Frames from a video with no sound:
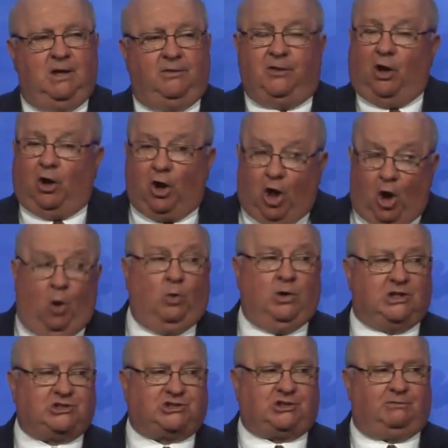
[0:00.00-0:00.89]
the
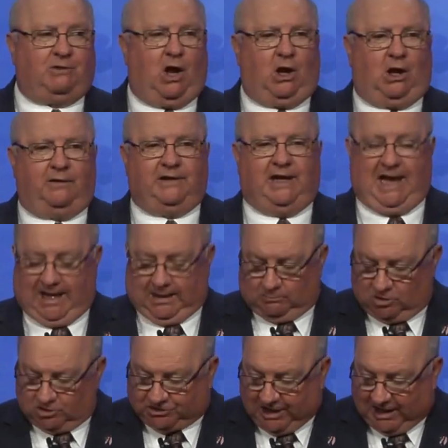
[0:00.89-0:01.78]
lowest of all of the
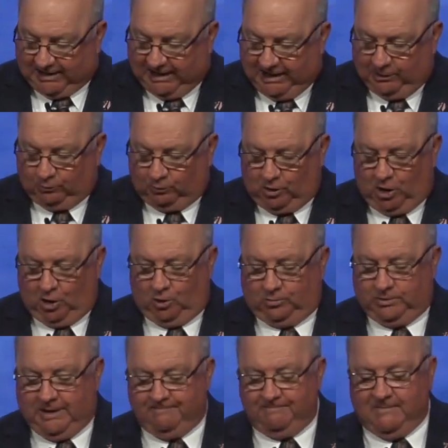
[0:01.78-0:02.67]
animals that he
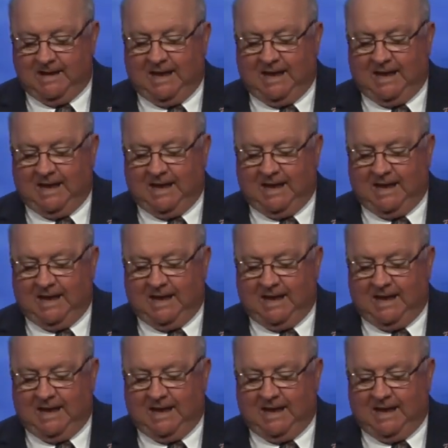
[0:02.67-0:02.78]
rode,